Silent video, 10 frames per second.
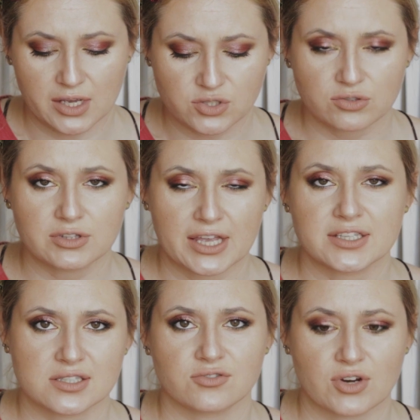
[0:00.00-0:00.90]
I don't like
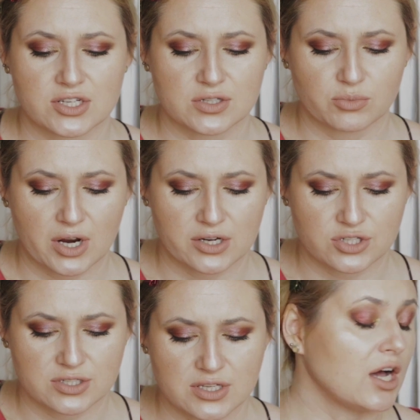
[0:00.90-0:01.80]
scratchy brushes.